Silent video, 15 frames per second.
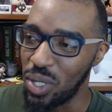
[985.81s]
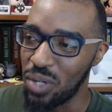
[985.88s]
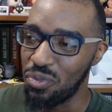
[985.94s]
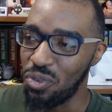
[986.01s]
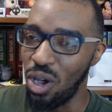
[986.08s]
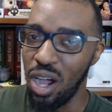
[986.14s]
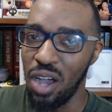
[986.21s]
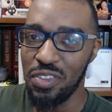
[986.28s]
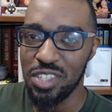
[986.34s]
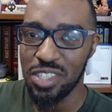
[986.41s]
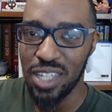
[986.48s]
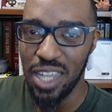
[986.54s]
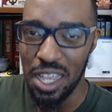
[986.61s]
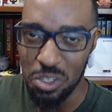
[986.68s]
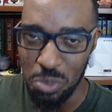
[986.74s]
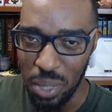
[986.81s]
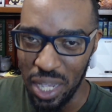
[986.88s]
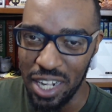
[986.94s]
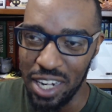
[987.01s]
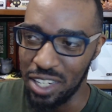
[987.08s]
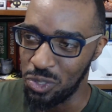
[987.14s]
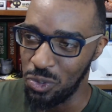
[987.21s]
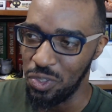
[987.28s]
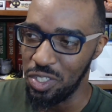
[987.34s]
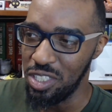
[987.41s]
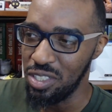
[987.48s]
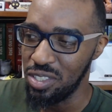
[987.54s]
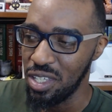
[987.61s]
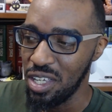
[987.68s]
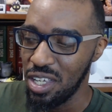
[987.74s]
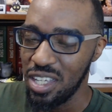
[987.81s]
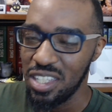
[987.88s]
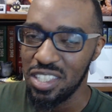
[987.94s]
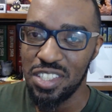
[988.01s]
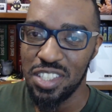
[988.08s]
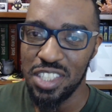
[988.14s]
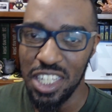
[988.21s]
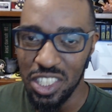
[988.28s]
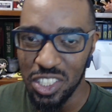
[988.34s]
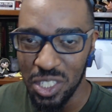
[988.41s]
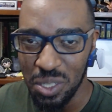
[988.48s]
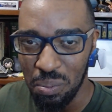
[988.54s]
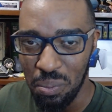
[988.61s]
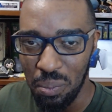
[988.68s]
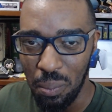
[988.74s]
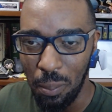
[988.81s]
for all these cosmetics or these season